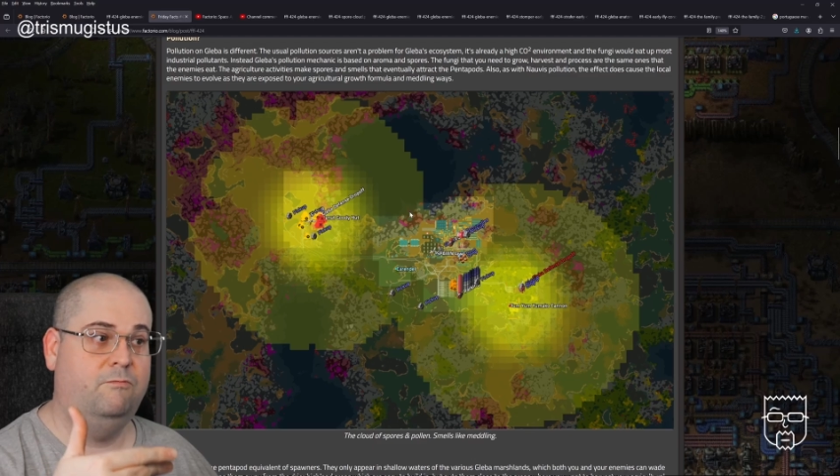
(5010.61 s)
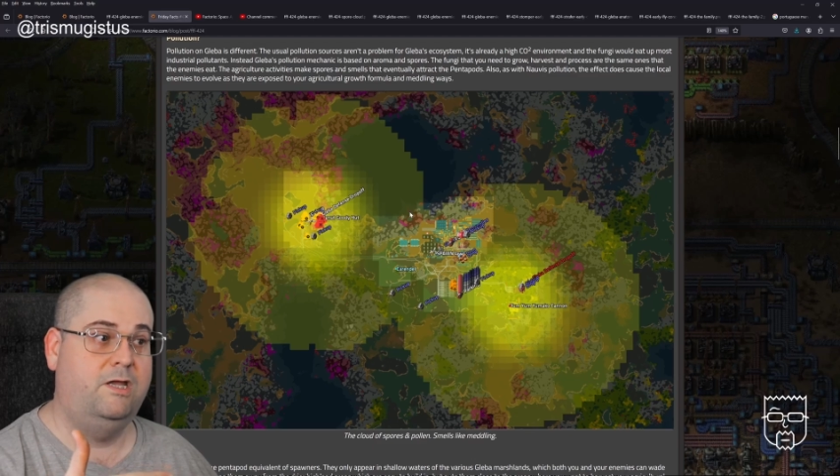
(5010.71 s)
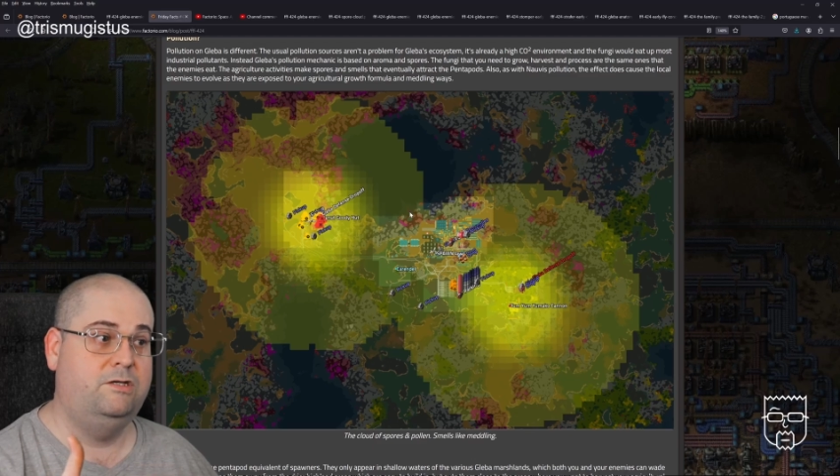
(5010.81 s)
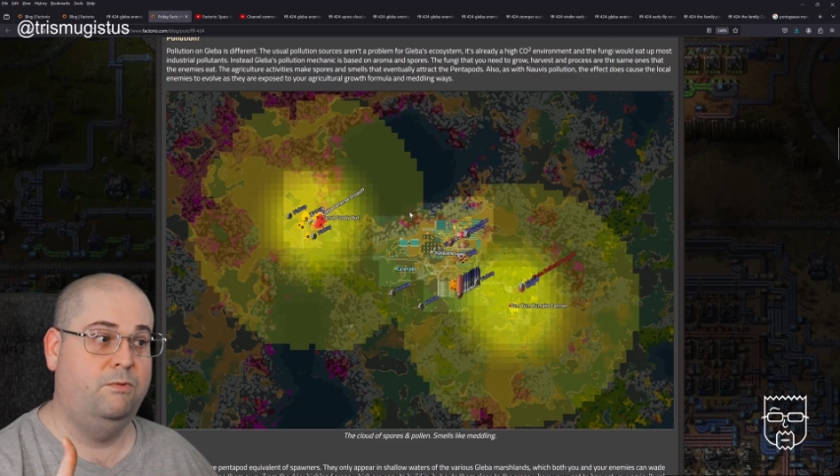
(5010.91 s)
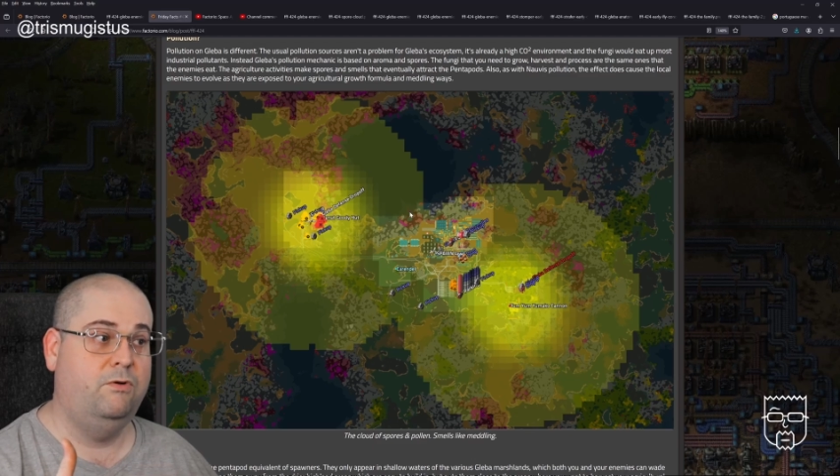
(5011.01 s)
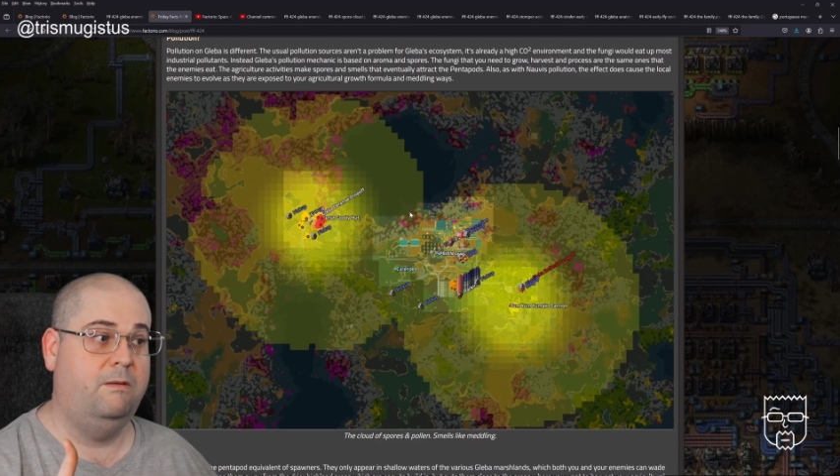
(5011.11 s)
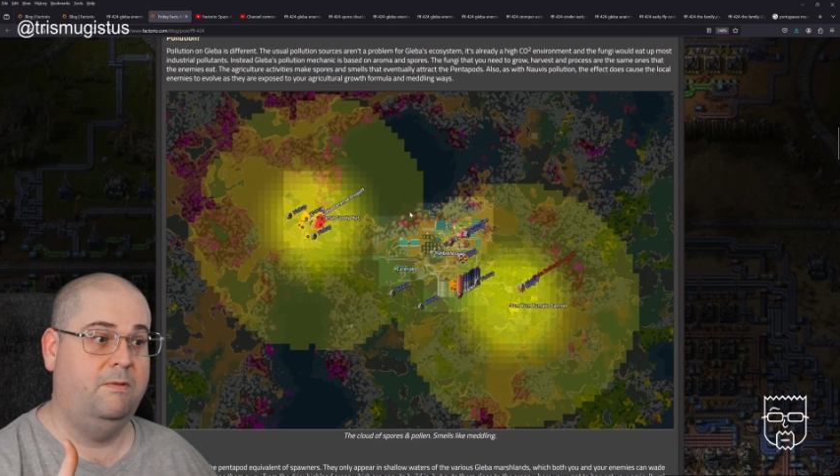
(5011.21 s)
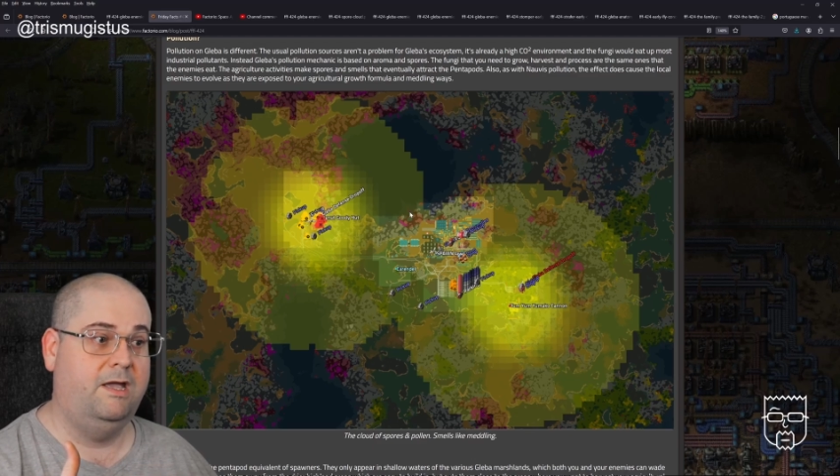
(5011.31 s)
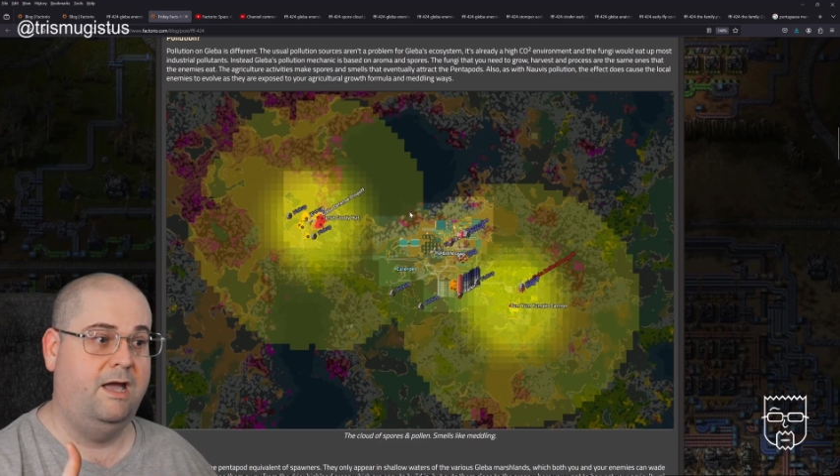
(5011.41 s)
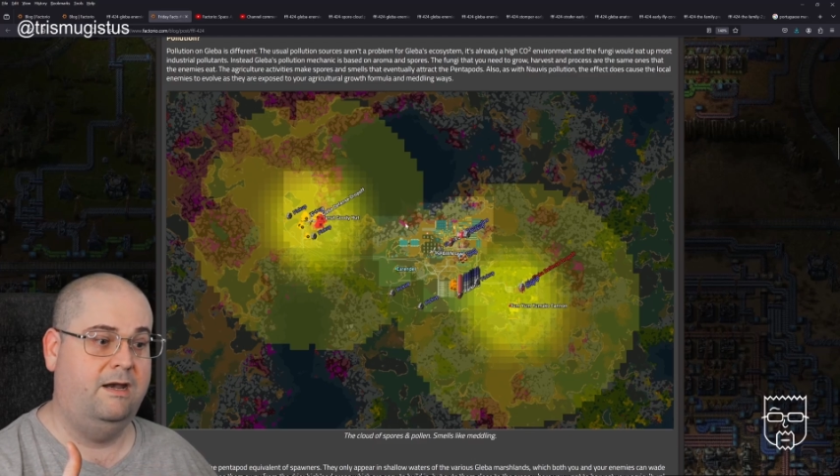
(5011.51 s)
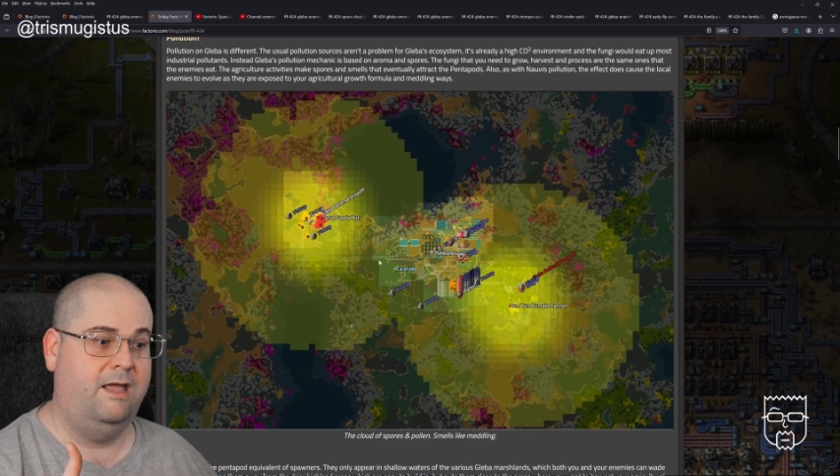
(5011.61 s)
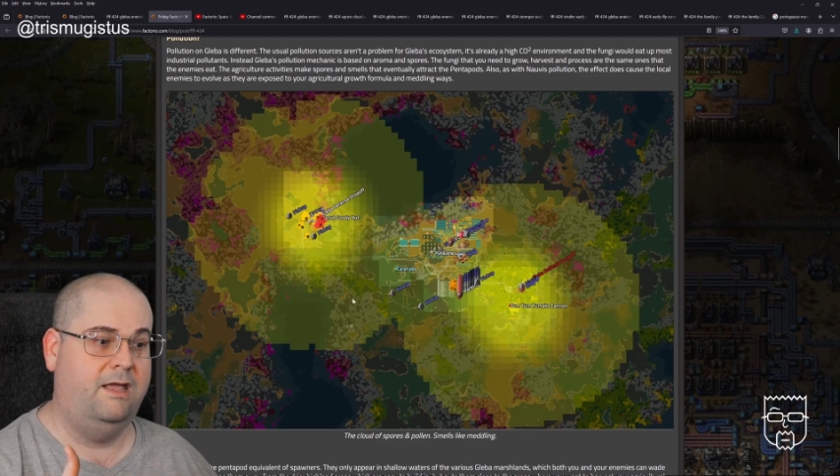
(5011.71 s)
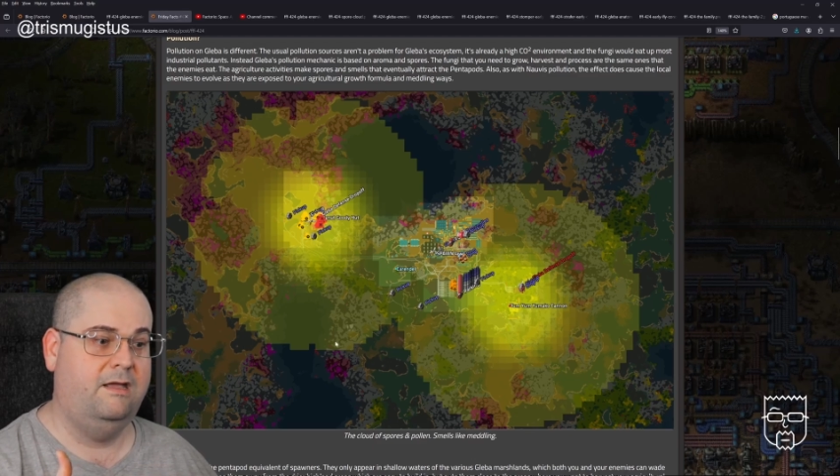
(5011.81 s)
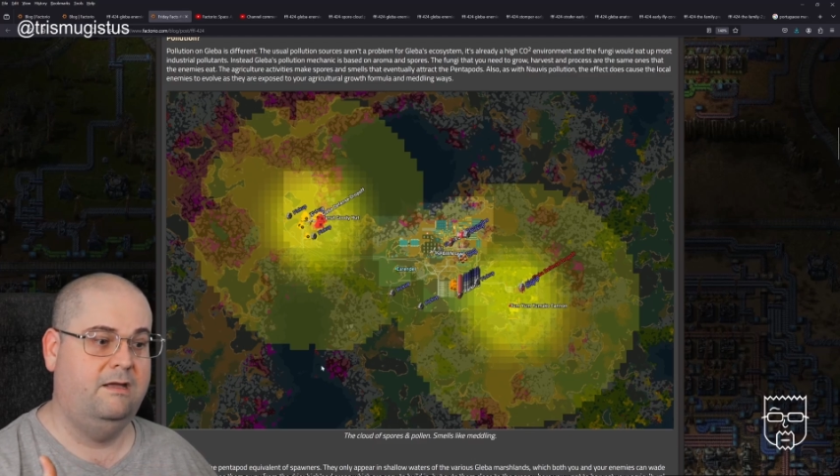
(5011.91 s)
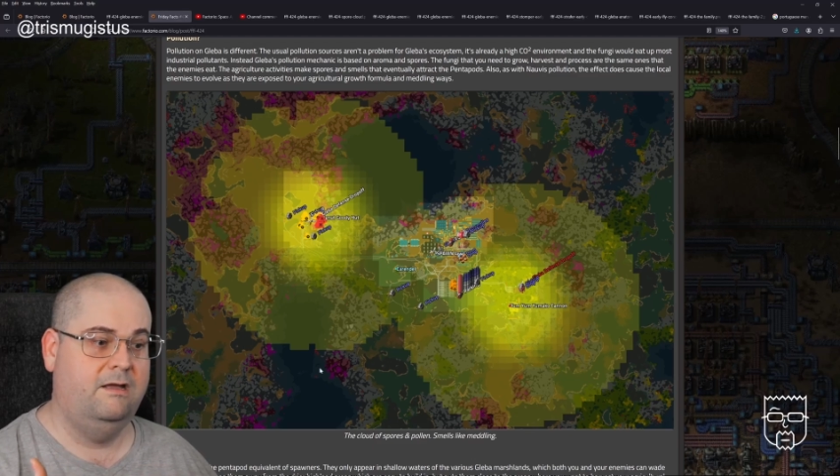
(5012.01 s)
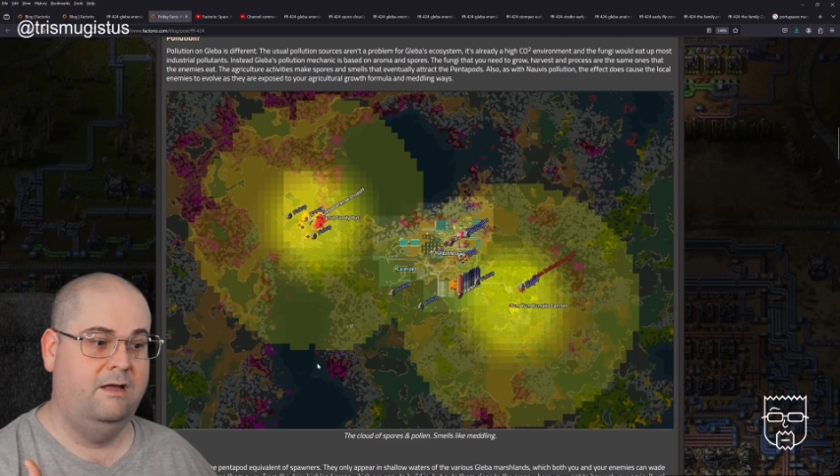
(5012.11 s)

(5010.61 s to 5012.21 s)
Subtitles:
respawning mechanic,